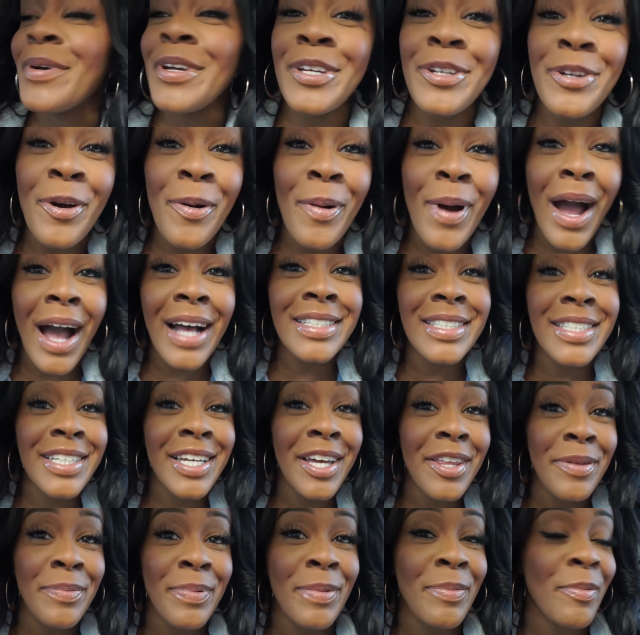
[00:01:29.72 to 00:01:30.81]
well, you know what? I see
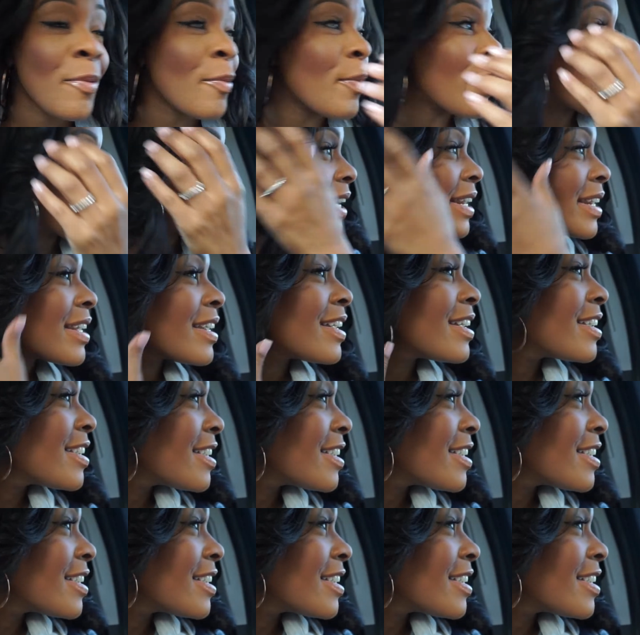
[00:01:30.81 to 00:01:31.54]
other people waiting.